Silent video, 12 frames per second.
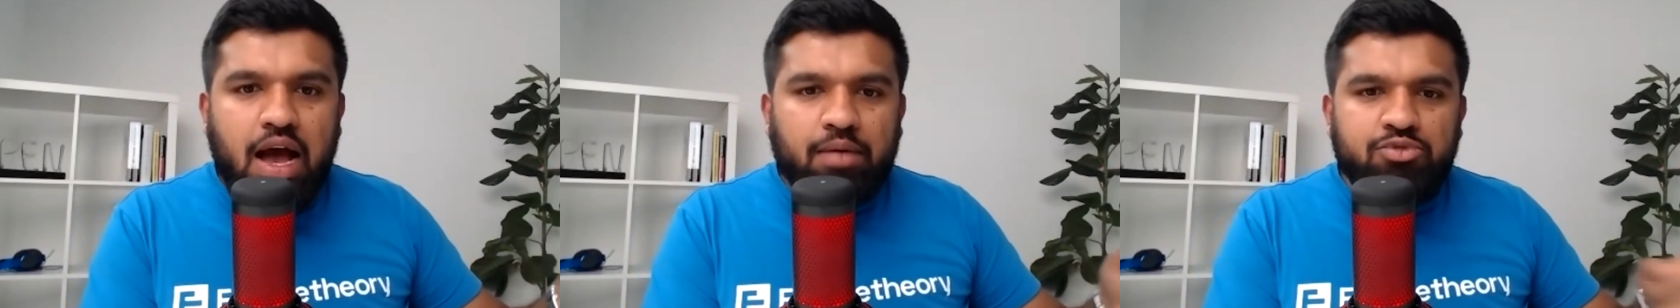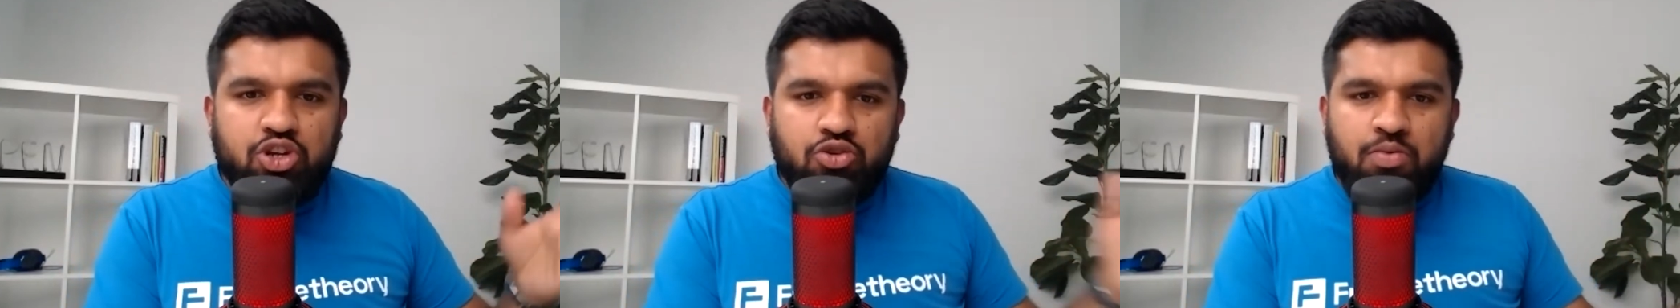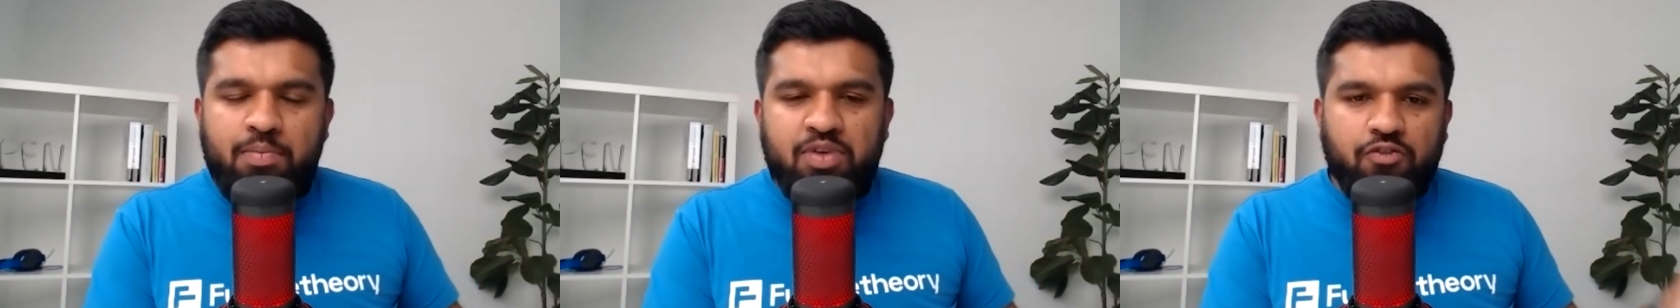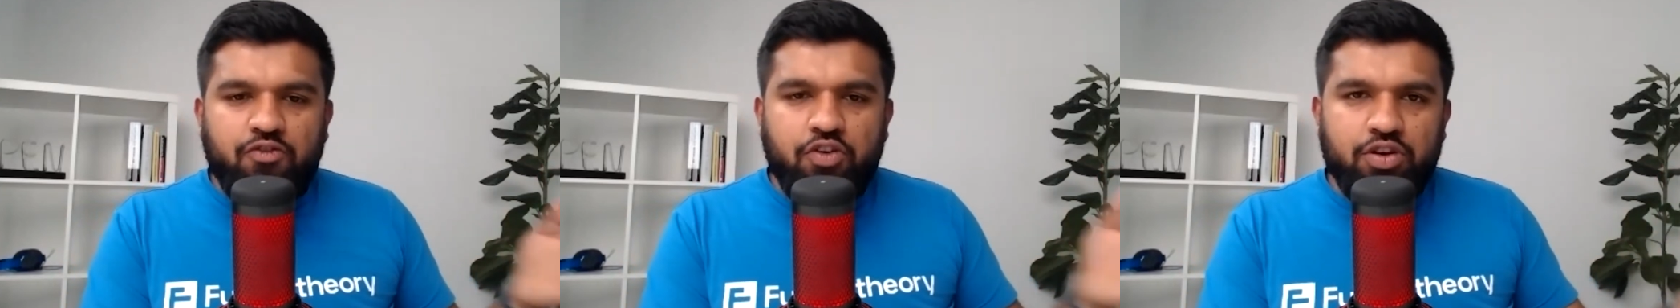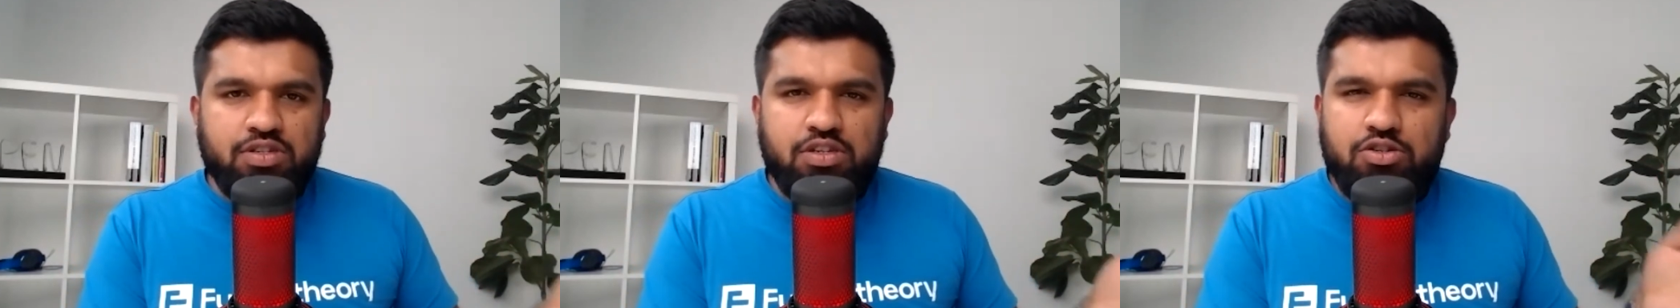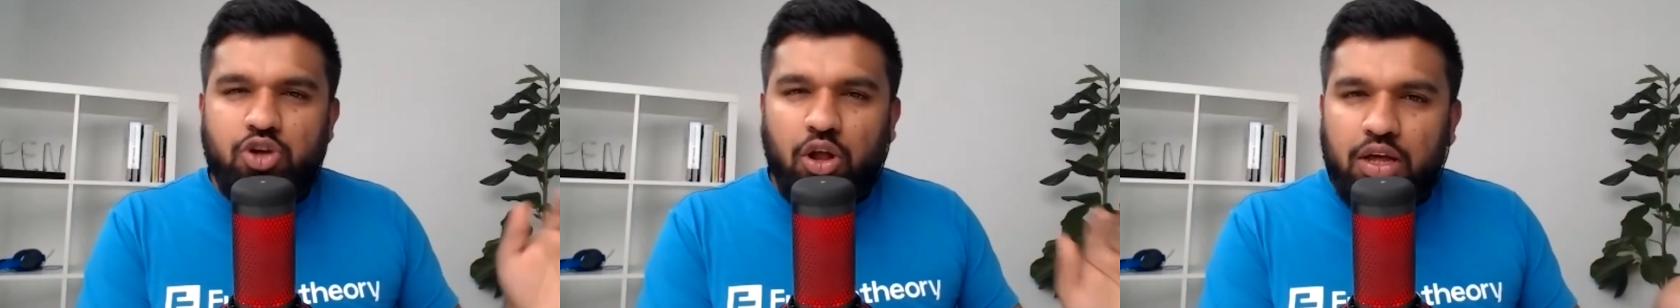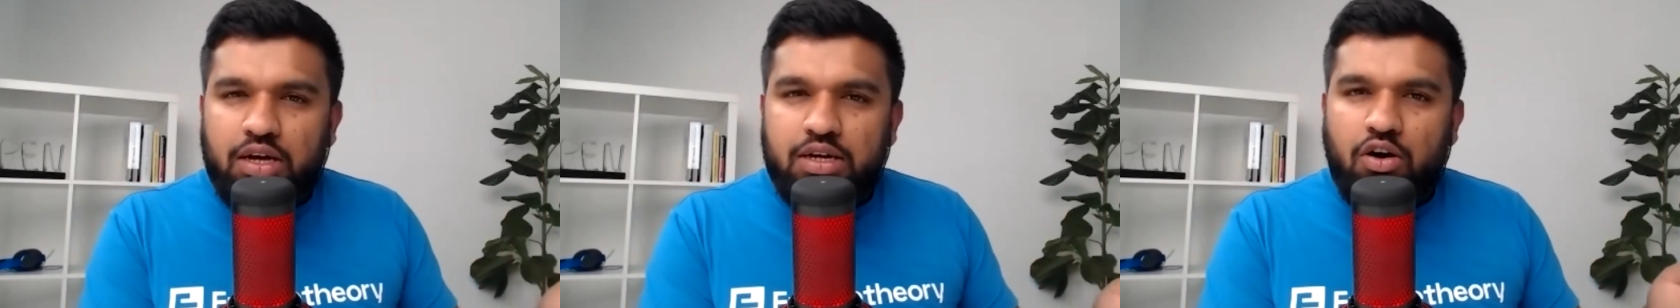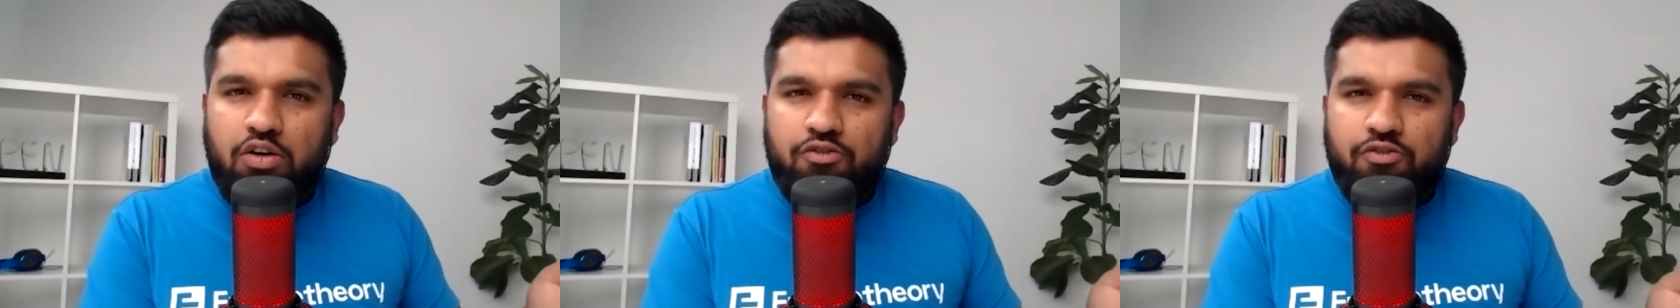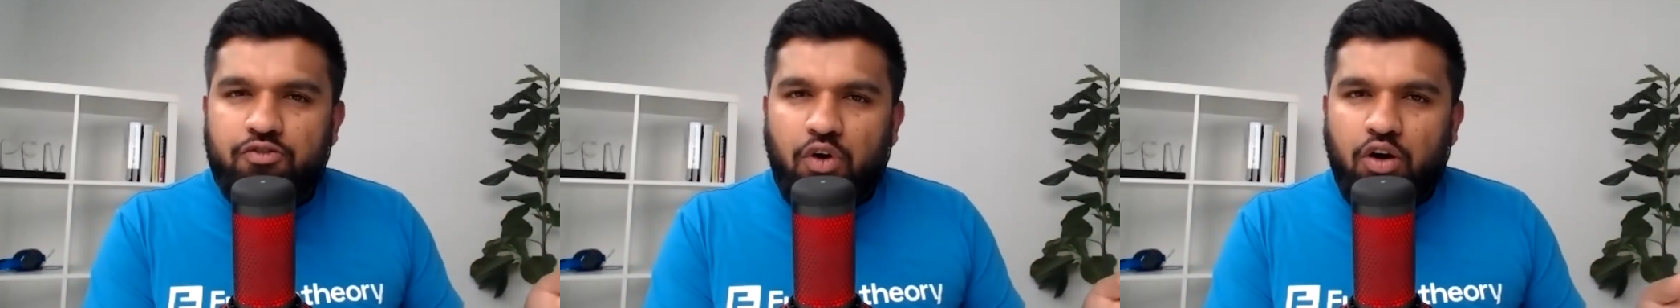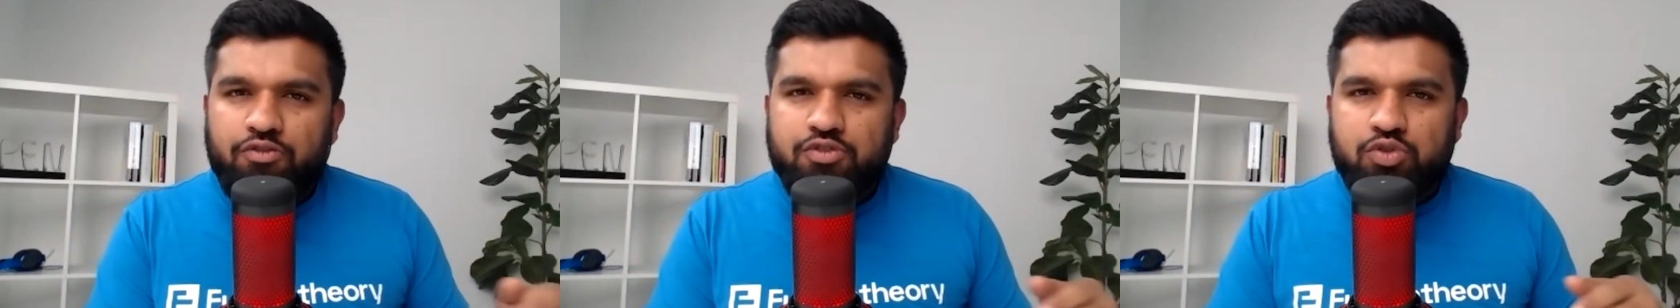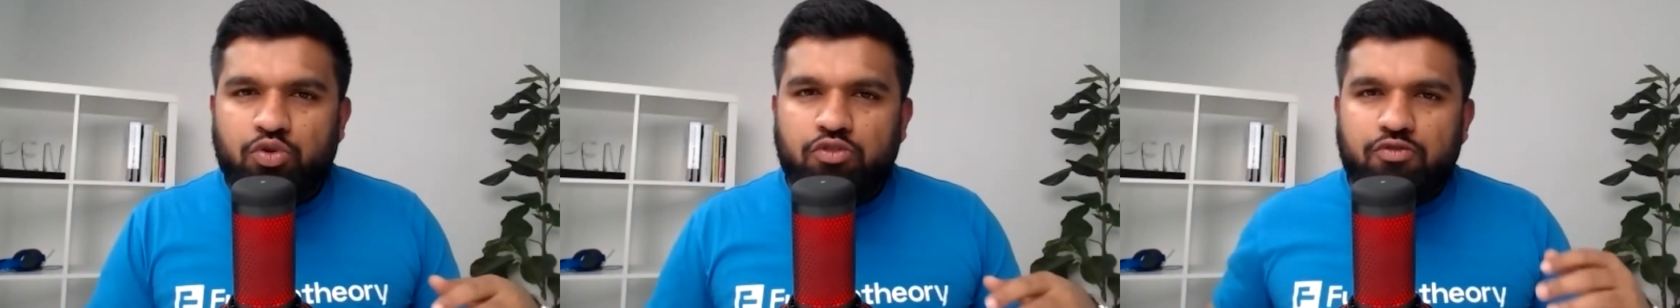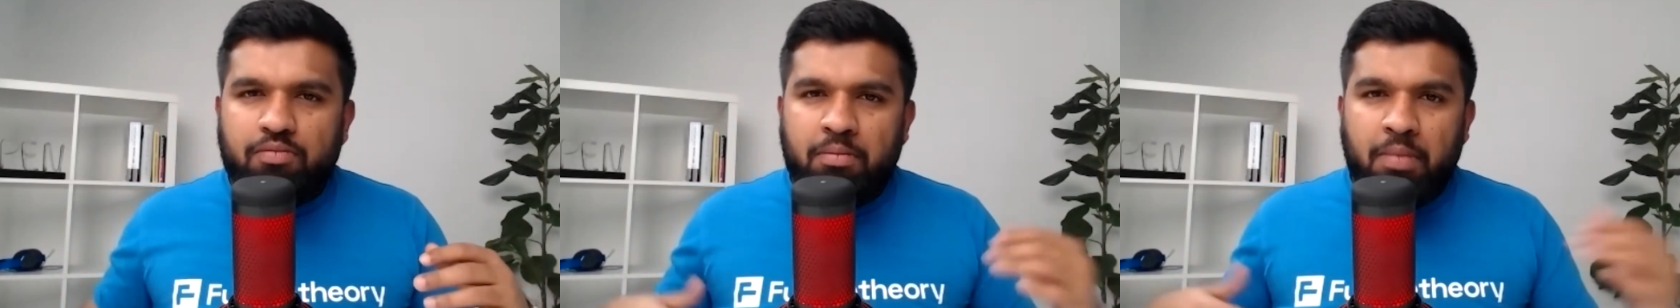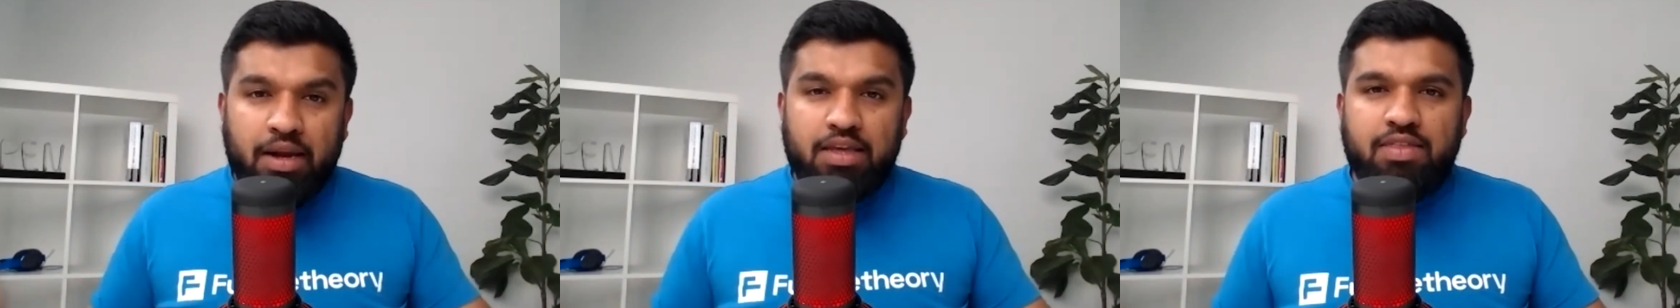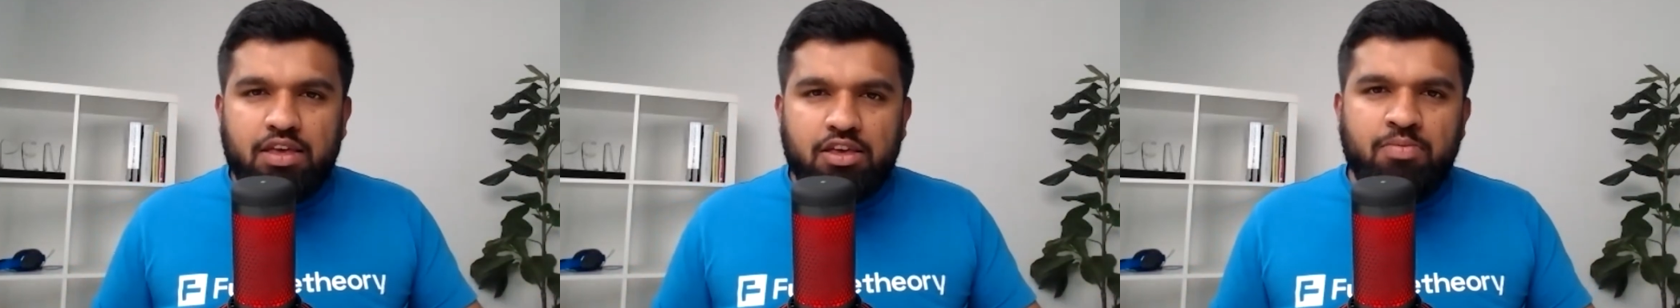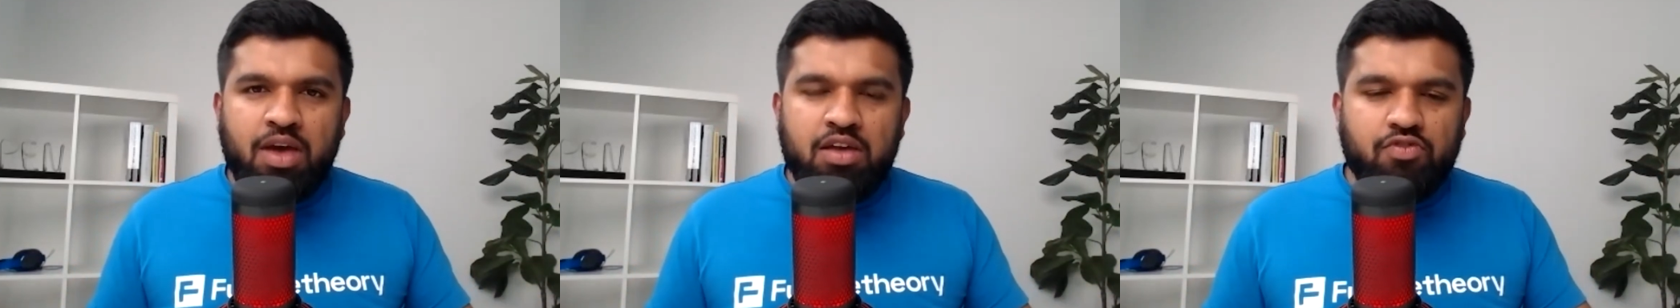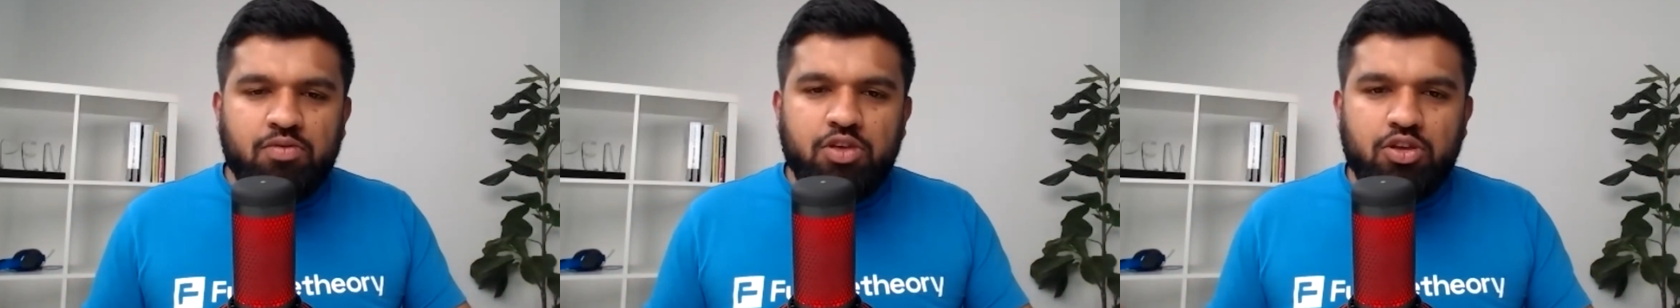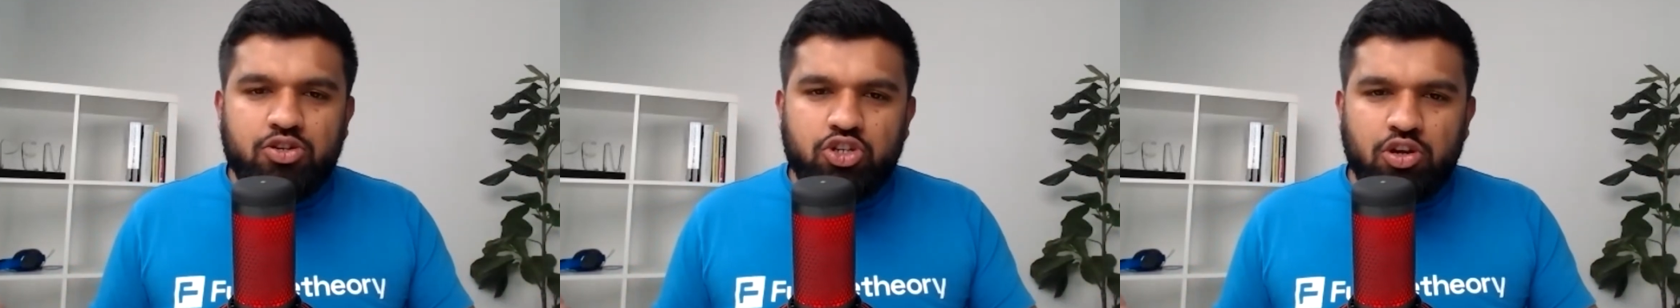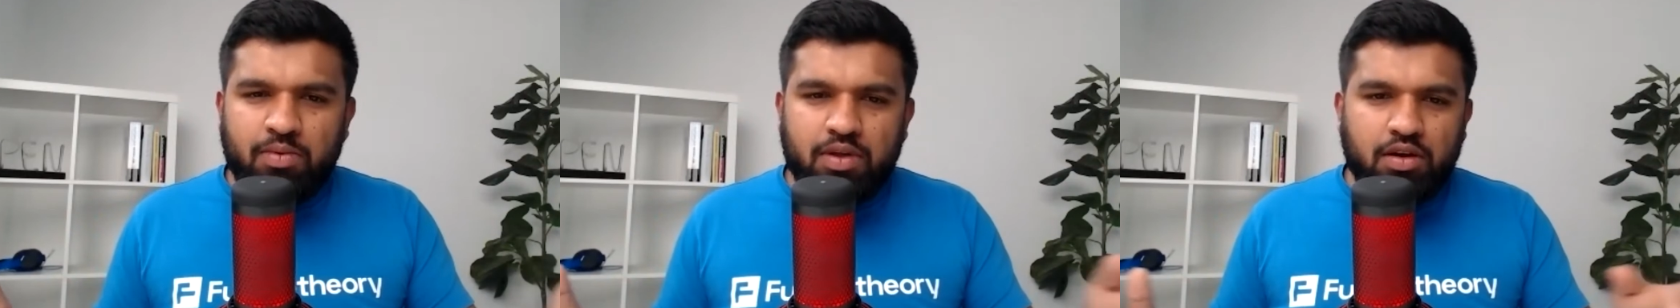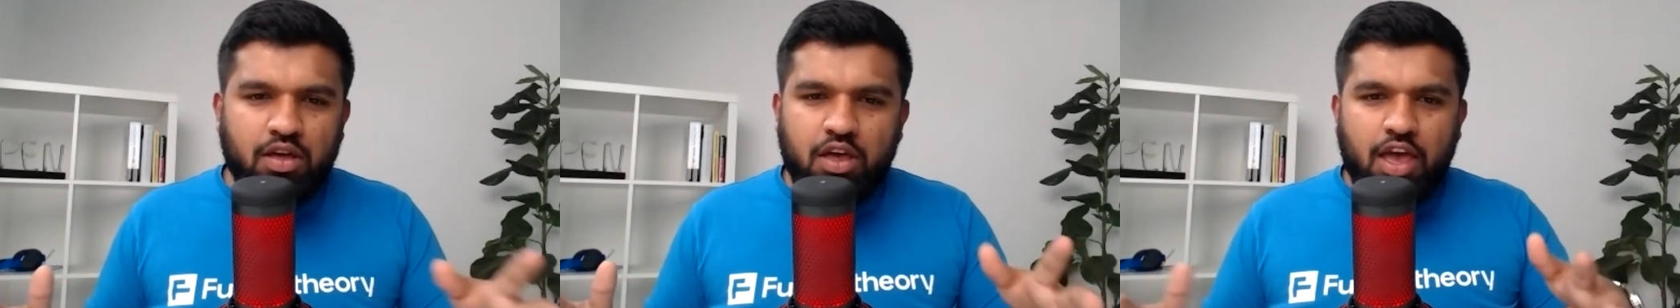Do you remember the first dollar of sort of money that you made from YouTube,